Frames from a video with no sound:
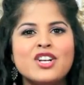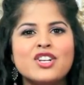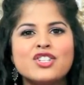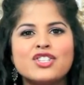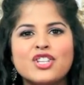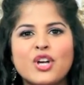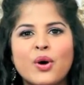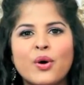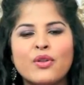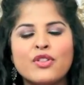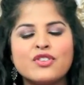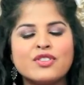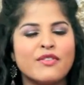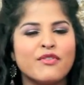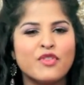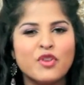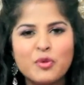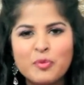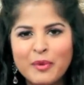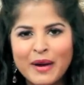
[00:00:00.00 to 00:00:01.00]
So there's a
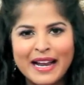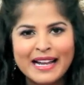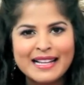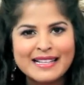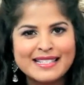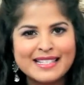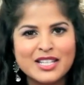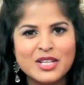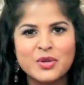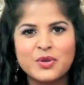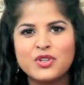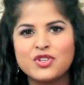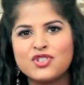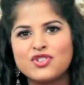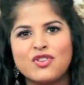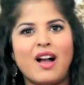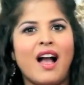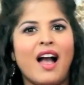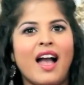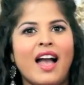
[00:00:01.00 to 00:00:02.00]
few brands that you can
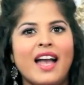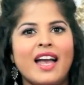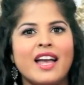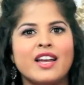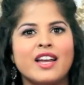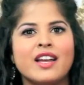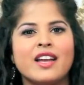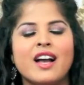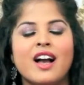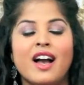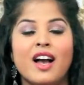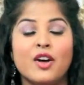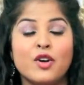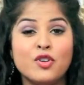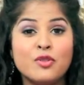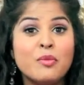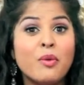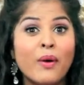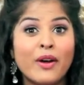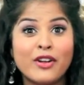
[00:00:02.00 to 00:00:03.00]
try.
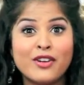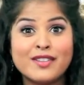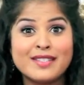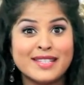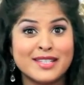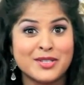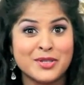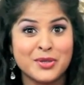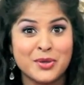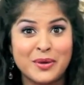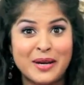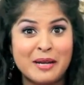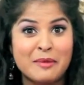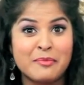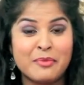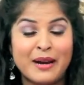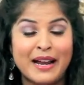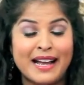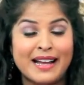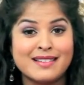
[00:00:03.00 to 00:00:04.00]
Uma Oils is a great
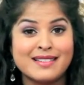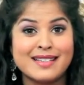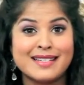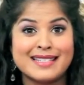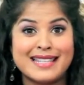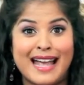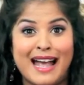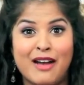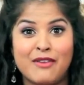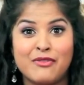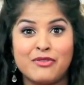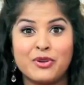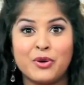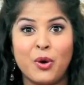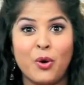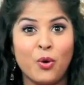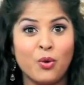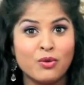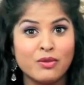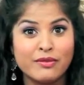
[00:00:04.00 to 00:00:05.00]
brand because they have
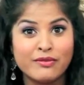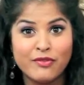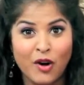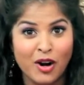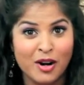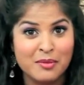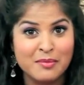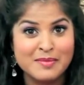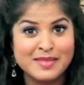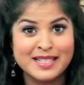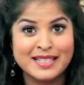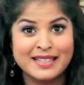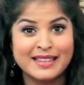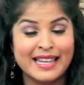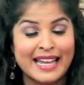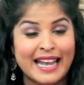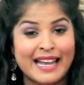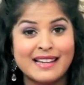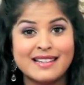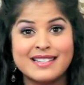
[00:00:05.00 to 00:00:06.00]
their own farms and
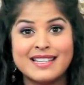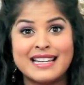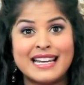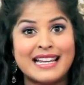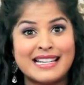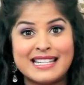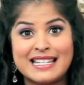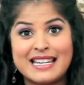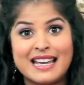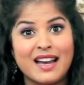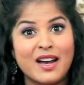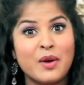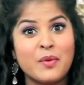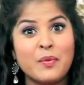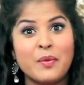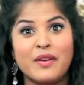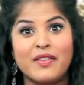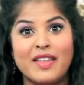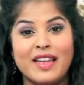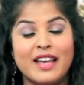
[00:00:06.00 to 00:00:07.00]
land in India
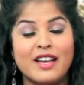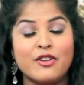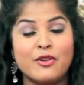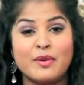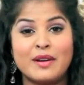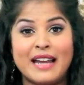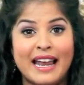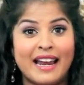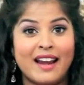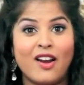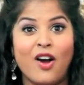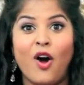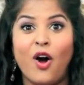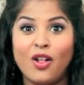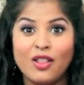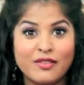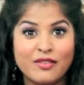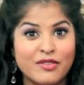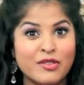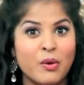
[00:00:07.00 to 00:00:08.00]
where they create
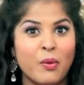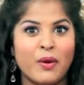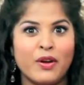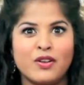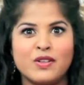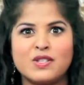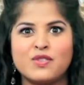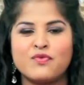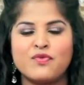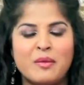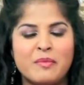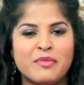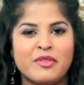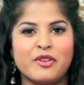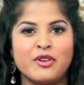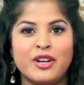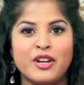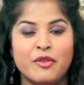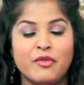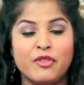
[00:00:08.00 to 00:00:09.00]
all of the oils from
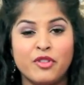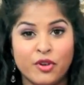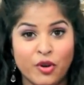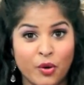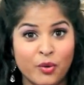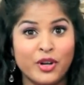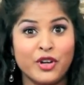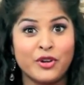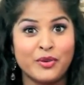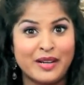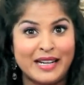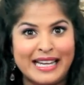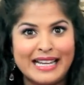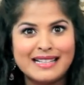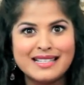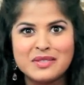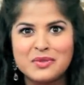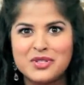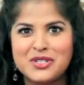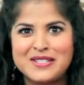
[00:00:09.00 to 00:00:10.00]
their own
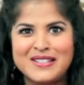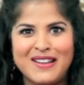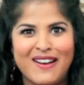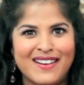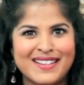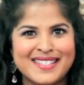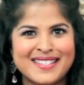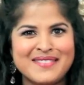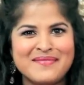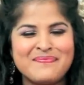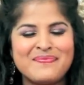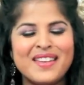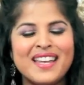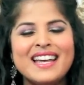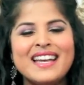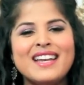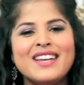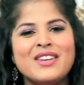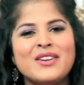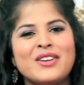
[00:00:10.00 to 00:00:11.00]
ingredients, which is awesome.
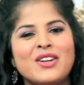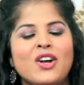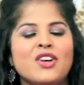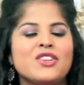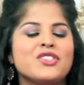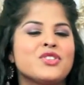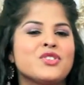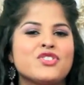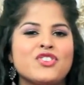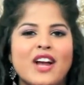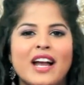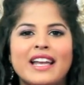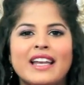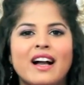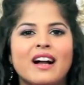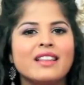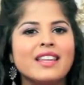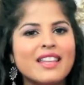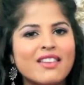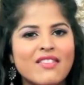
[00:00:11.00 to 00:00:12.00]
You can also try
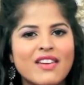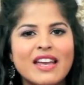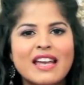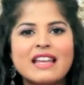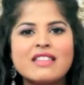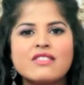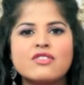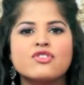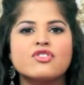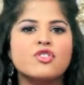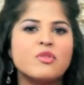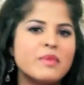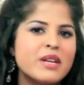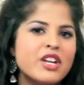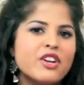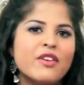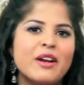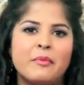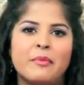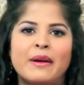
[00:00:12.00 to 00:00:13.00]
Young Living. There's so
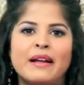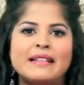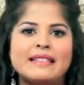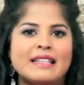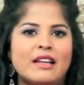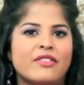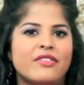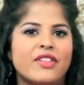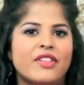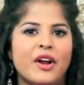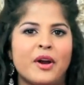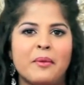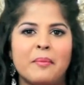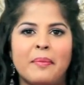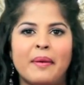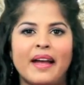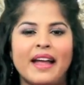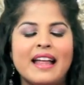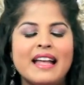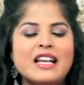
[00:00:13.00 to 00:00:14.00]
many great brands out there,
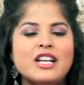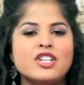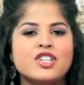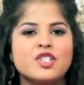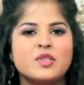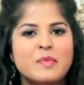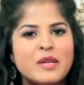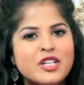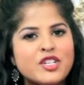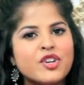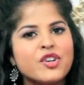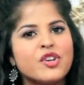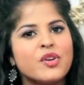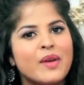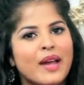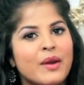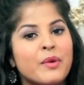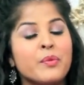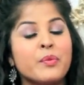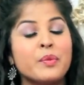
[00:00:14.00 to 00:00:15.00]
but just make sure you
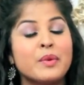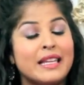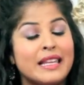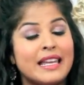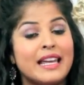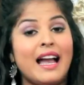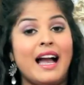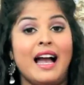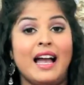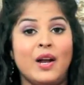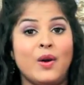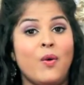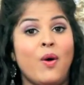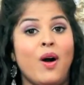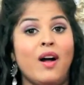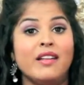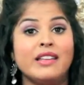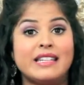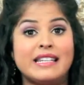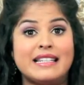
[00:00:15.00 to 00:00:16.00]
get really high
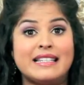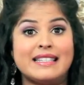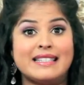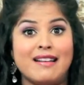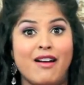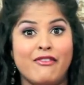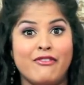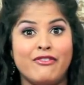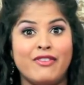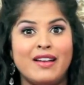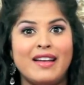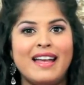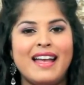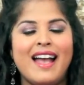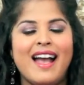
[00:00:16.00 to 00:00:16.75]
quality stuff.